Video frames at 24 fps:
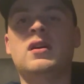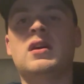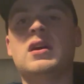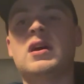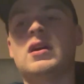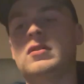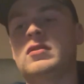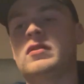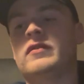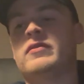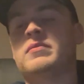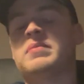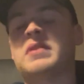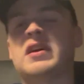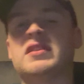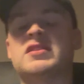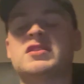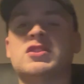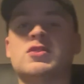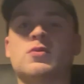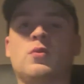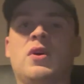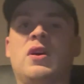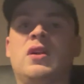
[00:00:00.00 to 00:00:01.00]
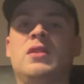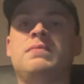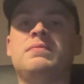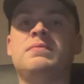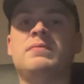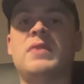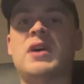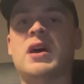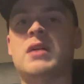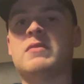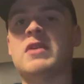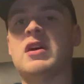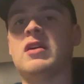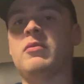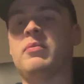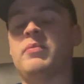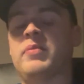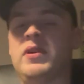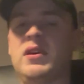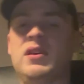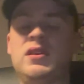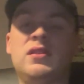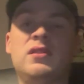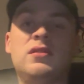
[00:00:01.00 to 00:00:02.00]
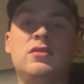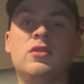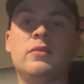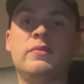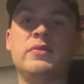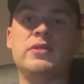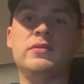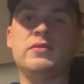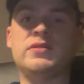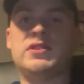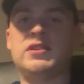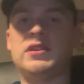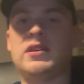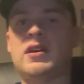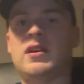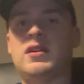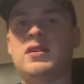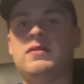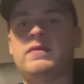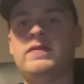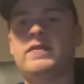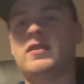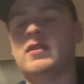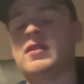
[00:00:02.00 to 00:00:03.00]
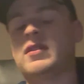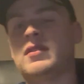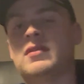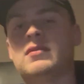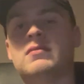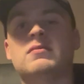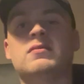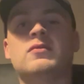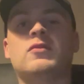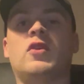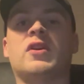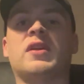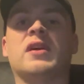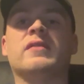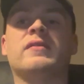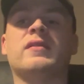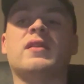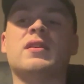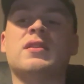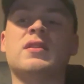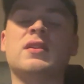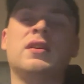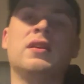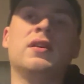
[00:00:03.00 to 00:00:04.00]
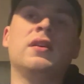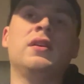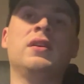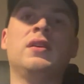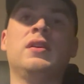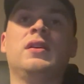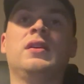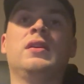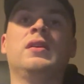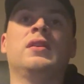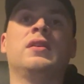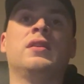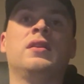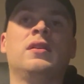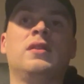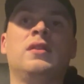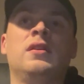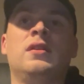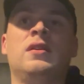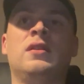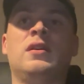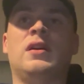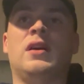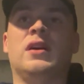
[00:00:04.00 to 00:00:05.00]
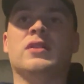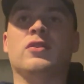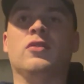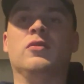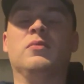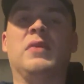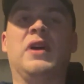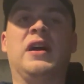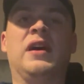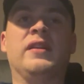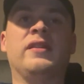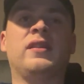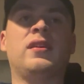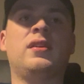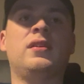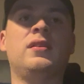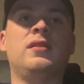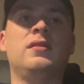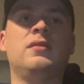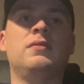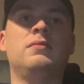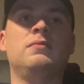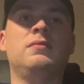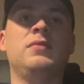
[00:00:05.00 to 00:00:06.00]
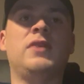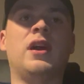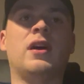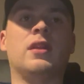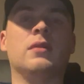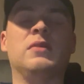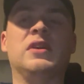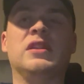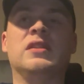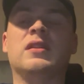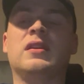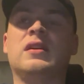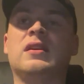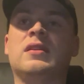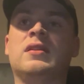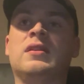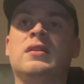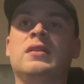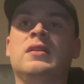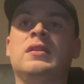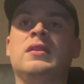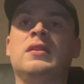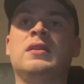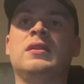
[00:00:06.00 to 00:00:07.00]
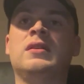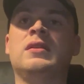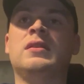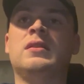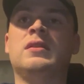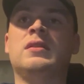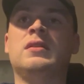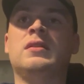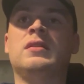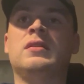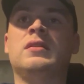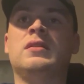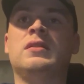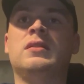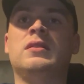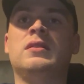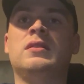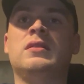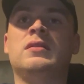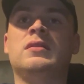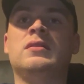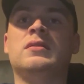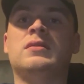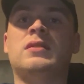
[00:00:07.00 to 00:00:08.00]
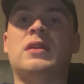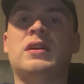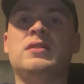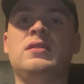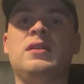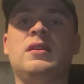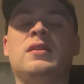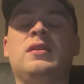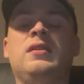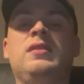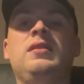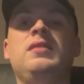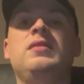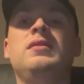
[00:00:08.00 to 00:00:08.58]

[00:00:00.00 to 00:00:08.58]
Any other bets as well? MLB, WTA, fucking whatever. I don't mind. Get them in there. Right then.